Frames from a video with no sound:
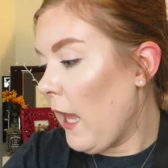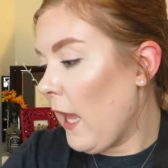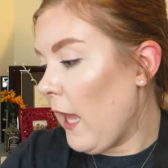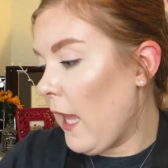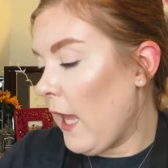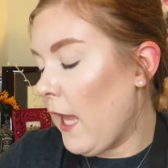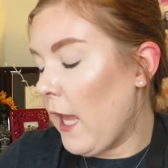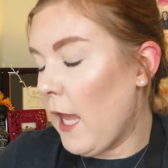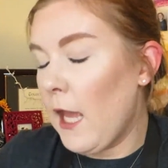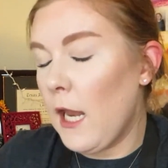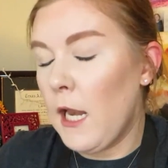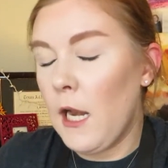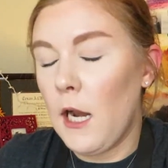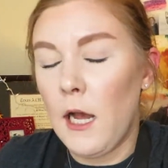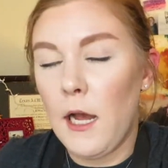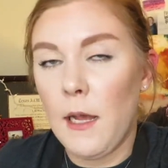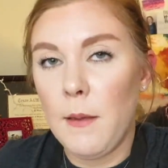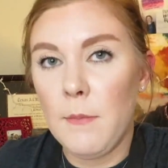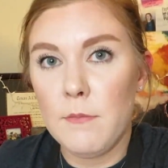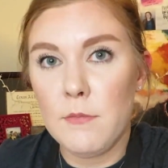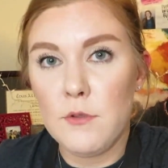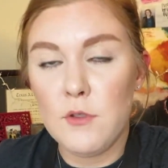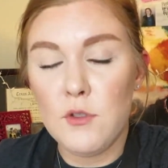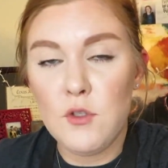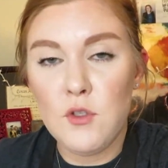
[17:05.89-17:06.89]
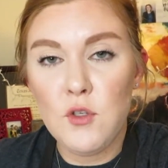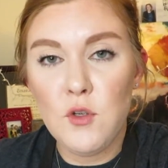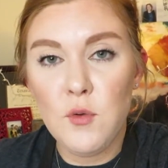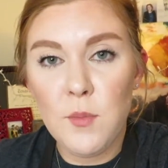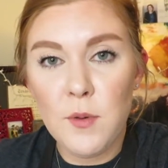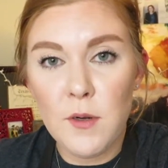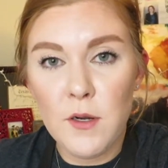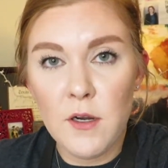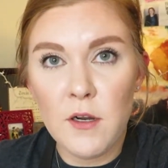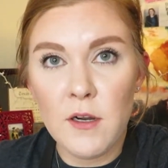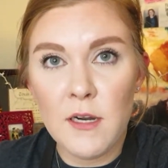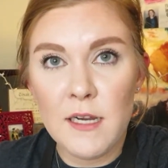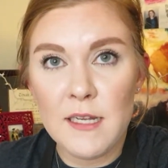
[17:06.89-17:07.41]
And I'm
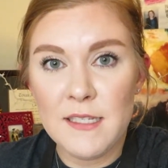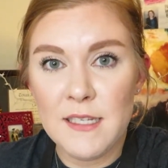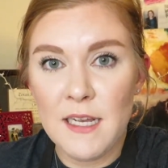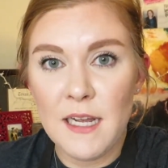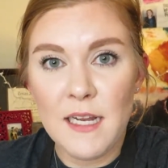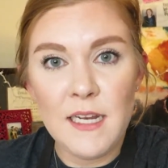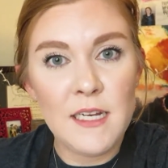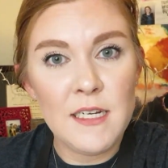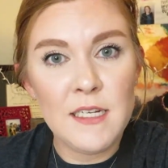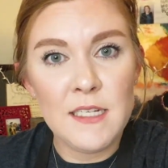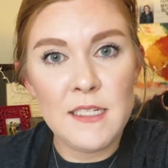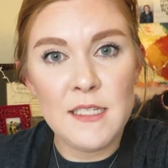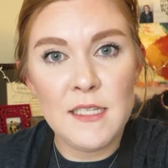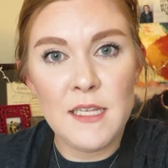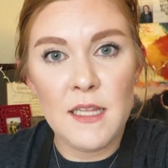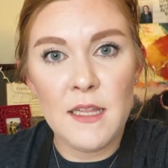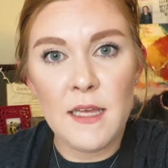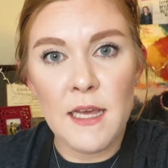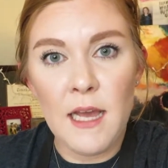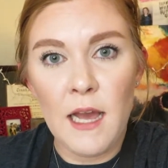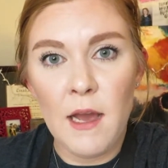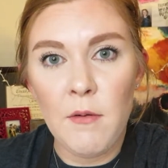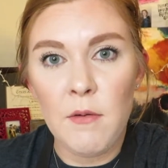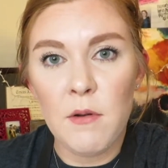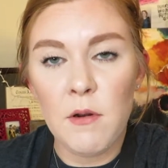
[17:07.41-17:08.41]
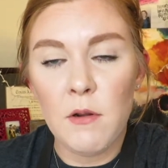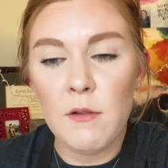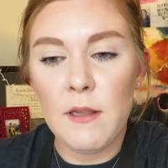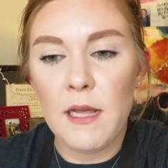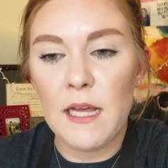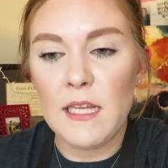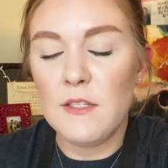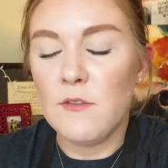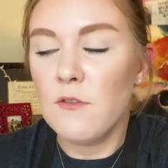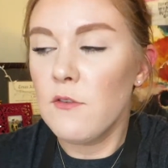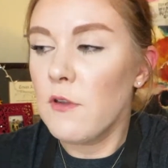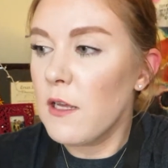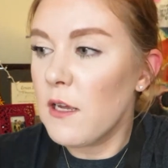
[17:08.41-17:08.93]
super excited to see like how it'll
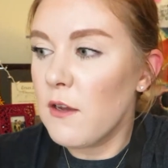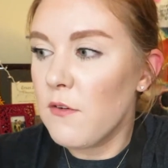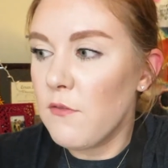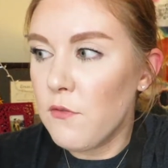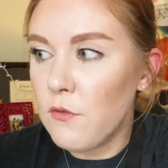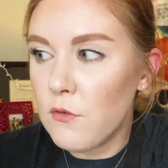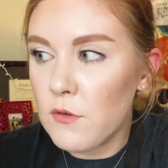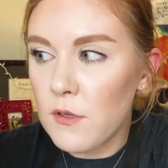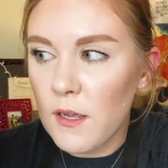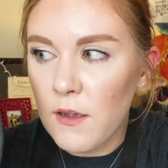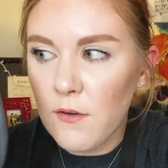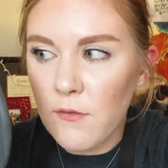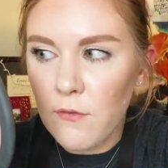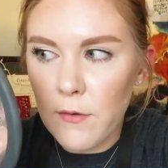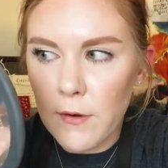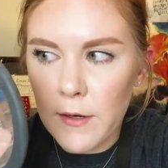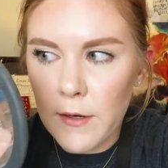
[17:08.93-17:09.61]
last for like a full day of